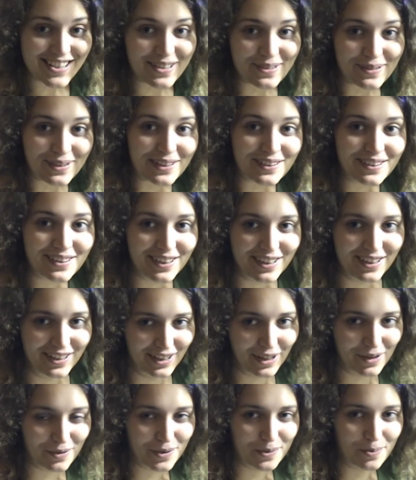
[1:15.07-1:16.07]
too well. I
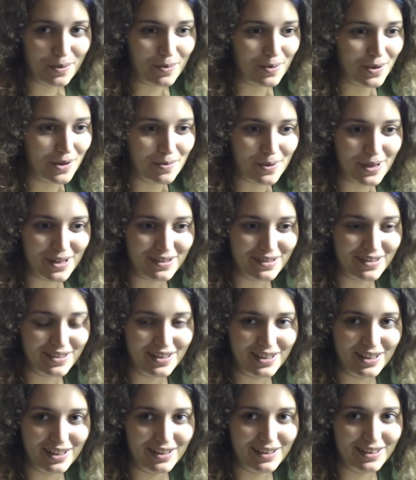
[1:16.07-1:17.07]
think I was probably about
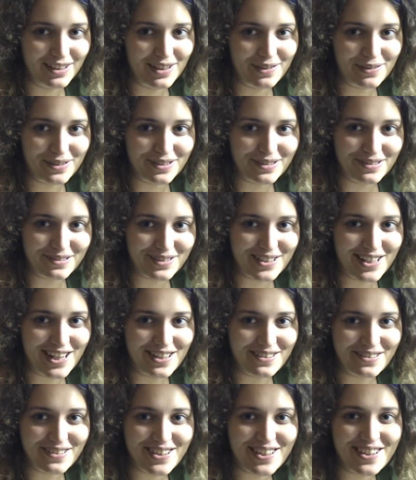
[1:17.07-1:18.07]
11 or
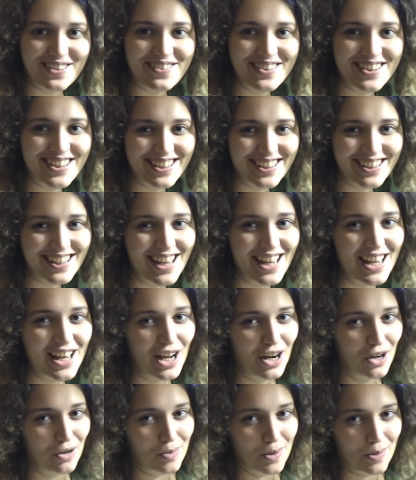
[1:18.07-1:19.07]
10 or something.
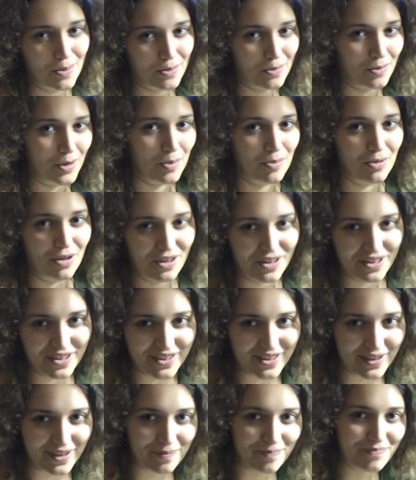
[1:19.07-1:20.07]
I remember my
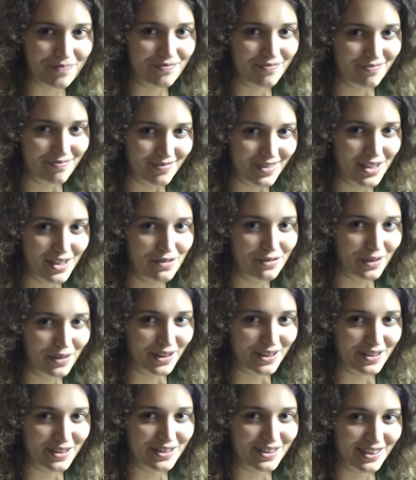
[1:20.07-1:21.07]
brother's um,
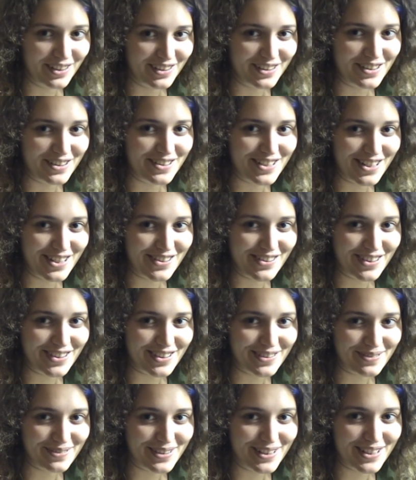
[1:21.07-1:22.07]
Fido Dido
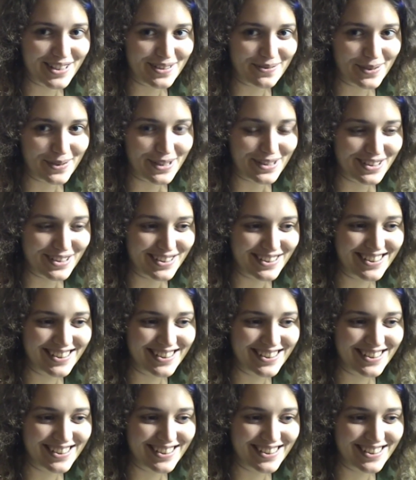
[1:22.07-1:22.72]
t-shirt. That's about it.